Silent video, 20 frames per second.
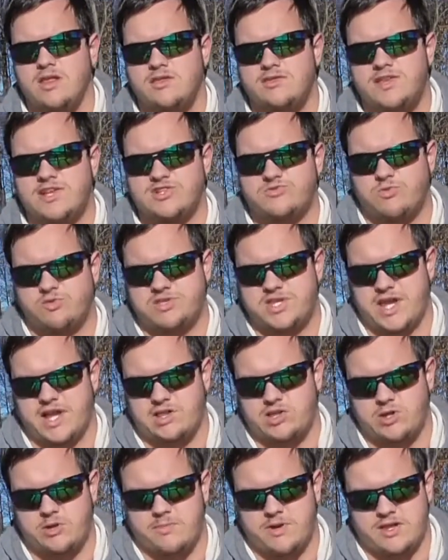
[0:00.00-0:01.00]
This will take a
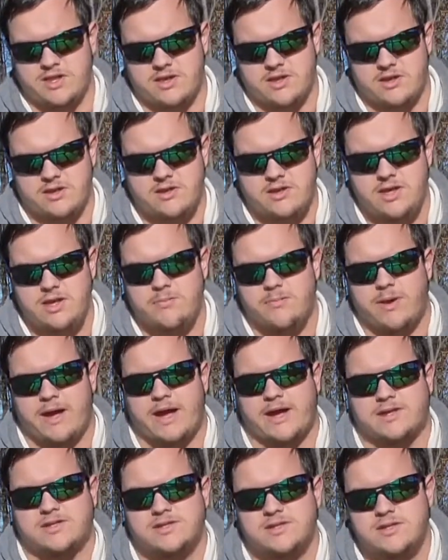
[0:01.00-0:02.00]
little bit of the
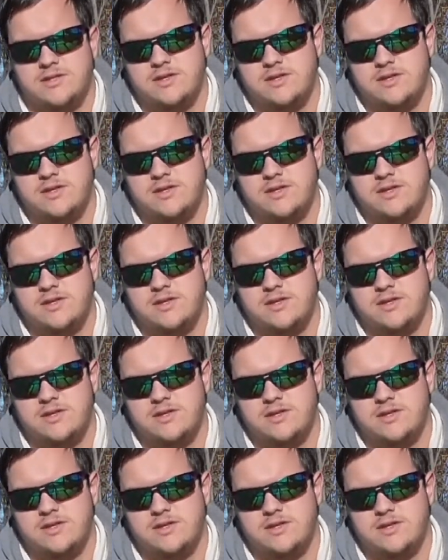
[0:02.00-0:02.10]
impact.